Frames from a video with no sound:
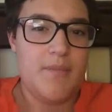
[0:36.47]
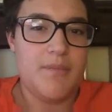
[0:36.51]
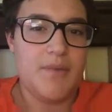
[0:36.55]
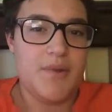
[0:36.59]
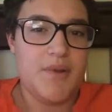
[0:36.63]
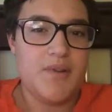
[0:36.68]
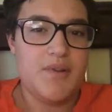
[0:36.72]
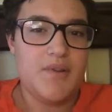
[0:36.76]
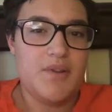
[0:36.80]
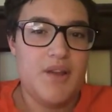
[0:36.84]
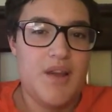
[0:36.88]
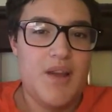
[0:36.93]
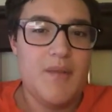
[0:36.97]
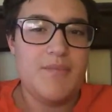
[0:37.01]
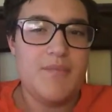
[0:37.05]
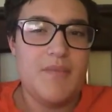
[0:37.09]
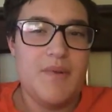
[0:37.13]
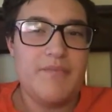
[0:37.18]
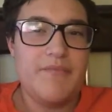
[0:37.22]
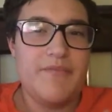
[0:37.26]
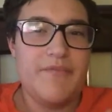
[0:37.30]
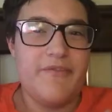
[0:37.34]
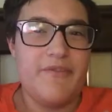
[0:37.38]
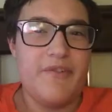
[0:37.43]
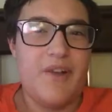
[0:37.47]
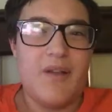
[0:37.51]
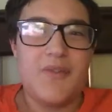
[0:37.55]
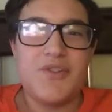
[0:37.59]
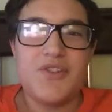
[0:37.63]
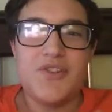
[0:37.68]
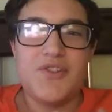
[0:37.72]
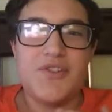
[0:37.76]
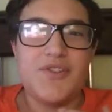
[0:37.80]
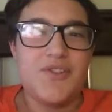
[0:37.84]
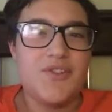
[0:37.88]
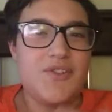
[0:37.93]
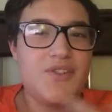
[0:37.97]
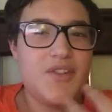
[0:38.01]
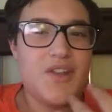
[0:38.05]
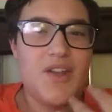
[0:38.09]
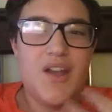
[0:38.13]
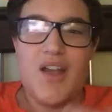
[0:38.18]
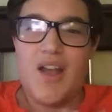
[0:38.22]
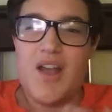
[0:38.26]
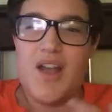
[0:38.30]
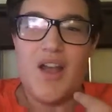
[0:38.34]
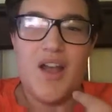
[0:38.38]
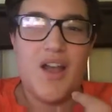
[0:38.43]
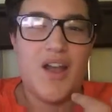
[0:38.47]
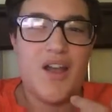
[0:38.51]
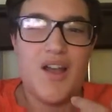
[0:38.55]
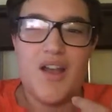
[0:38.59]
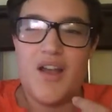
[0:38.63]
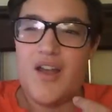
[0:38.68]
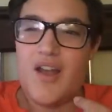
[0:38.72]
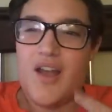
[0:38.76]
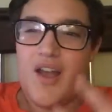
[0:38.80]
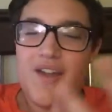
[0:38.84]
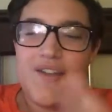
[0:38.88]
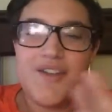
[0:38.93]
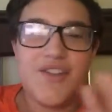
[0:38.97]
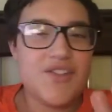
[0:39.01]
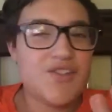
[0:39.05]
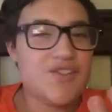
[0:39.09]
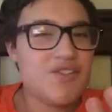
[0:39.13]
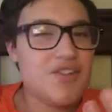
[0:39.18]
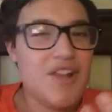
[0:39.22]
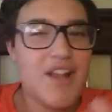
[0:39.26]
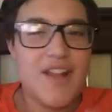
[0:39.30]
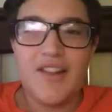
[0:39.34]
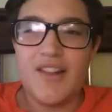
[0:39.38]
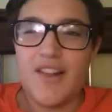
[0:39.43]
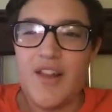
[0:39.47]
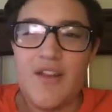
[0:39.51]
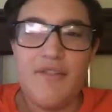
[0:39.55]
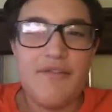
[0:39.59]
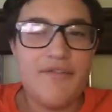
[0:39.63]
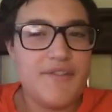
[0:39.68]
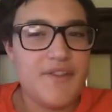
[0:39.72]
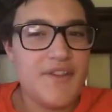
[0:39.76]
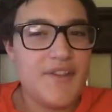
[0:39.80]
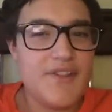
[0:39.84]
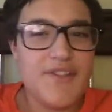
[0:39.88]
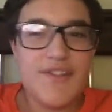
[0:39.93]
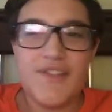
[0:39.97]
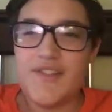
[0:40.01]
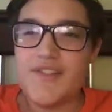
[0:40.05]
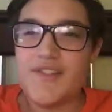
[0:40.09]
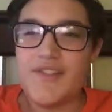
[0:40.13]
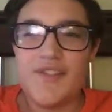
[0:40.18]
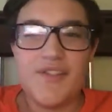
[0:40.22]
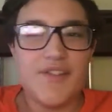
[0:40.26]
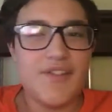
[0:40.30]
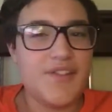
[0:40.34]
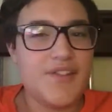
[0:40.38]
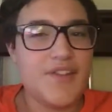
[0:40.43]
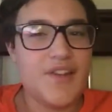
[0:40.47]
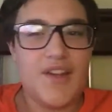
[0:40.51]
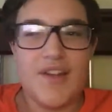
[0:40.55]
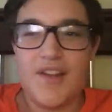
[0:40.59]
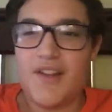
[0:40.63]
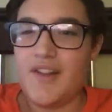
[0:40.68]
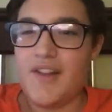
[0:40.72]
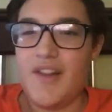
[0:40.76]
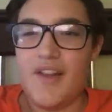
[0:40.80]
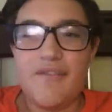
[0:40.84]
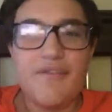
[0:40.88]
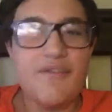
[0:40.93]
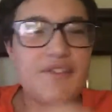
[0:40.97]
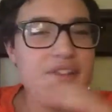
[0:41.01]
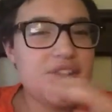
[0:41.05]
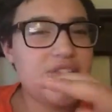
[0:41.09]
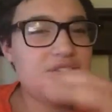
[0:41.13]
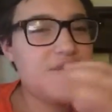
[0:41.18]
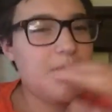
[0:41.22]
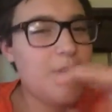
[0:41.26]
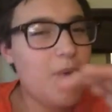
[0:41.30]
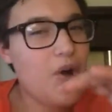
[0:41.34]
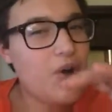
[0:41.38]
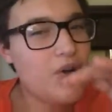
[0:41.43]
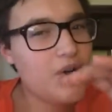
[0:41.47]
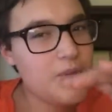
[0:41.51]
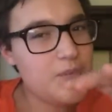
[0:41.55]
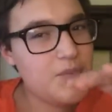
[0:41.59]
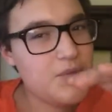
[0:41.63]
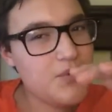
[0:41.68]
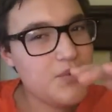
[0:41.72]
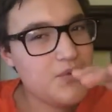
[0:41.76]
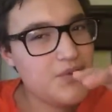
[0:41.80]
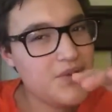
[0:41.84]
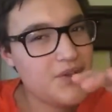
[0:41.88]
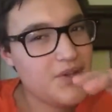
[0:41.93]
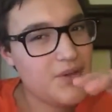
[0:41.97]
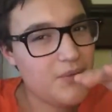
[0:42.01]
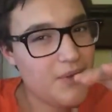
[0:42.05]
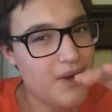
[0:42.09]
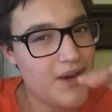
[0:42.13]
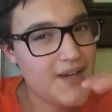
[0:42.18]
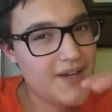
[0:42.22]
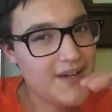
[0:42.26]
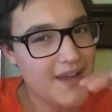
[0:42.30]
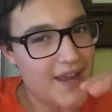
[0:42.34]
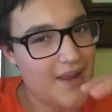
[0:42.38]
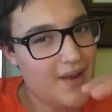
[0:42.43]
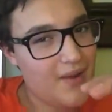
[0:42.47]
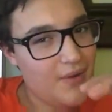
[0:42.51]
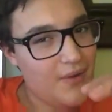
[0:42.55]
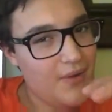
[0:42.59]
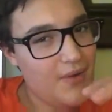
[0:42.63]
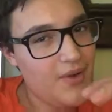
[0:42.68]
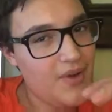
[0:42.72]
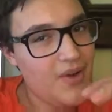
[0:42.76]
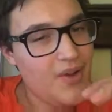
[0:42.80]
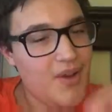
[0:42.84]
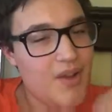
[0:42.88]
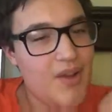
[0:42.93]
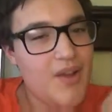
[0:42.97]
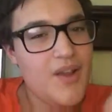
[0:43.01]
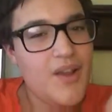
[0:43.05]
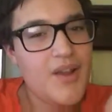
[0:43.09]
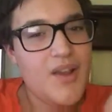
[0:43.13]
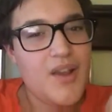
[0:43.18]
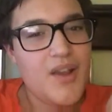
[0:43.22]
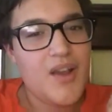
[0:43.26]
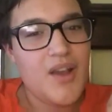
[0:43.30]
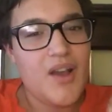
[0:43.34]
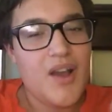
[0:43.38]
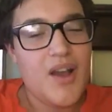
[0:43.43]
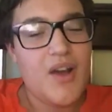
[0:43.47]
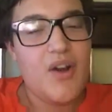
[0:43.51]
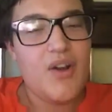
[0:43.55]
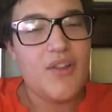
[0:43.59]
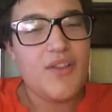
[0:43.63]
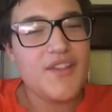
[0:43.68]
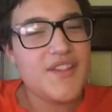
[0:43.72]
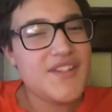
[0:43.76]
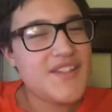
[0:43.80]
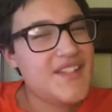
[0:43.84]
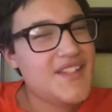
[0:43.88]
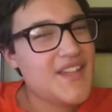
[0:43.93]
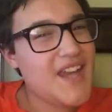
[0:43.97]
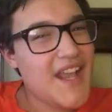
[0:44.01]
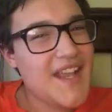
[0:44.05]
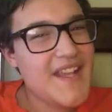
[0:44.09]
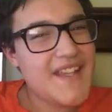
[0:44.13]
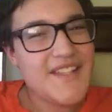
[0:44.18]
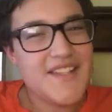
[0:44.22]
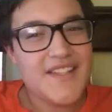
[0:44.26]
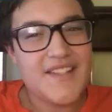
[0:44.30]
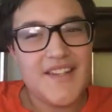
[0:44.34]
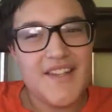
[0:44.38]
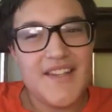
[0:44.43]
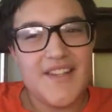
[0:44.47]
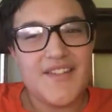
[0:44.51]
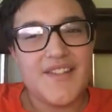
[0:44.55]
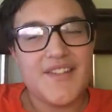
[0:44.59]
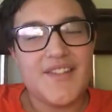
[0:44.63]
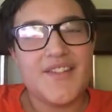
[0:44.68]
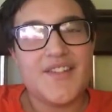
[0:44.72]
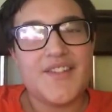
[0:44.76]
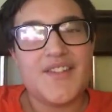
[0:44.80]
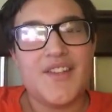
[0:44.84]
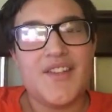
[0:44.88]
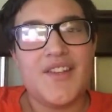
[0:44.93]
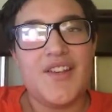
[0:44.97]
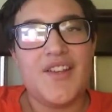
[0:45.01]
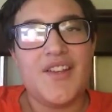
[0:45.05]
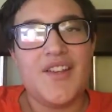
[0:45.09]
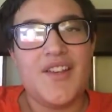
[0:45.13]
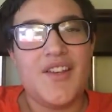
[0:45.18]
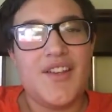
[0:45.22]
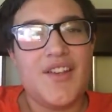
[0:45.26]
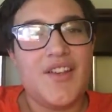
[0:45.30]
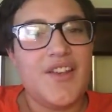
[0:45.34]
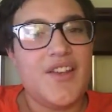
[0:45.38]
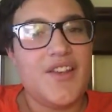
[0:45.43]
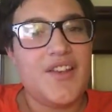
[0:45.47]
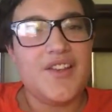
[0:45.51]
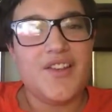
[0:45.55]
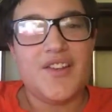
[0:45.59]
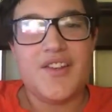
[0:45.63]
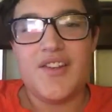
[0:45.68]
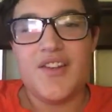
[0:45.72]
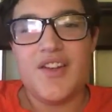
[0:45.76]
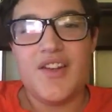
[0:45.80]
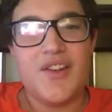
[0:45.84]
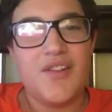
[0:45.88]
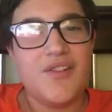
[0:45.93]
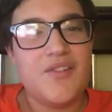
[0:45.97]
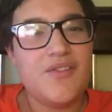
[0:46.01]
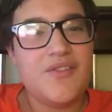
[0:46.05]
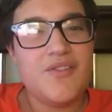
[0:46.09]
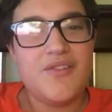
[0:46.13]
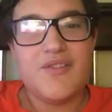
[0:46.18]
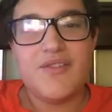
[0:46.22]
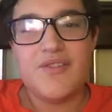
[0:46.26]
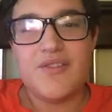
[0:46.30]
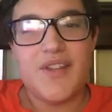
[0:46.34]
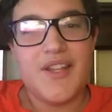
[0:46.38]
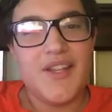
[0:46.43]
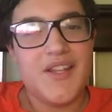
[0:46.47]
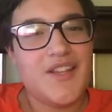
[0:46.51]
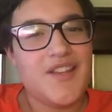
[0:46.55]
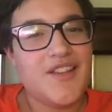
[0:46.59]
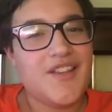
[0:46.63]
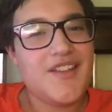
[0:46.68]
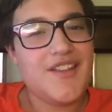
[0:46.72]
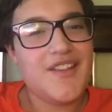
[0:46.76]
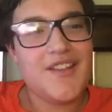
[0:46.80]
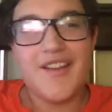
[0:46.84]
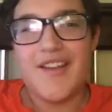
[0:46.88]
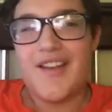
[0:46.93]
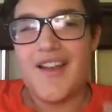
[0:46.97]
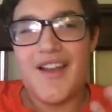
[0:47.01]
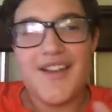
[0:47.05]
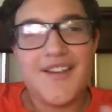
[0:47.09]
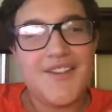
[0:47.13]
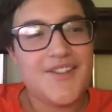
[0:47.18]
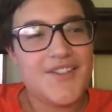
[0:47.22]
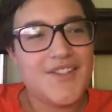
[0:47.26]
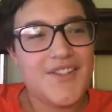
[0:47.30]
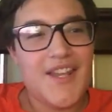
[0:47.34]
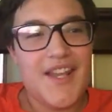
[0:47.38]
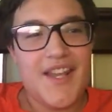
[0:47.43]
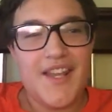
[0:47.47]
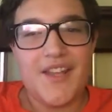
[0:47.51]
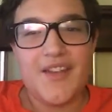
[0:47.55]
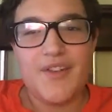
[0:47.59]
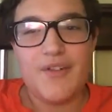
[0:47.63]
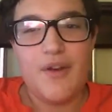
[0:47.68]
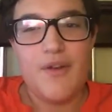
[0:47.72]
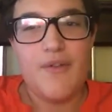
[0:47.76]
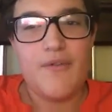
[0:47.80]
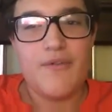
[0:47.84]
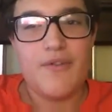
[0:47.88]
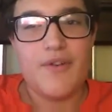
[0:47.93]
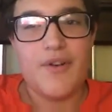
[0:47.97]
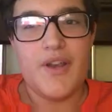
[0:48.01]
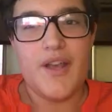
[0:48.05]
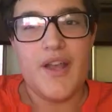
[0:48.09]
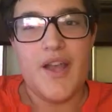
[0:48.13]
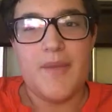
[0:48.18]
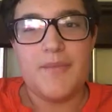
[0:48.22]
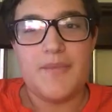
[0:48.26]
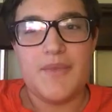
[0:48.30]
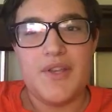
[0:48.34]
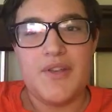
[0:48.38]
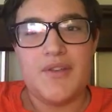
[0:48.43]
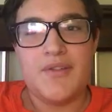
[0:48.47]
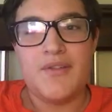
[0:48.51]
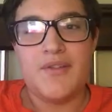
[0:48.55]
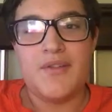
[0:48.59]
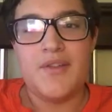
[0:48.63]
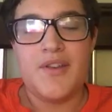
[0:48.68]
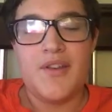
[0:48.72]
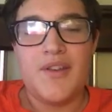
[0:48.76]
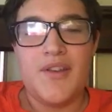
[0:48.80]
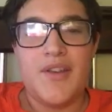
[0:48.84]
but I'm I'm I just I just I love this I love this small community right now. All this niceness, you know? Like I just can't get over it. I mean,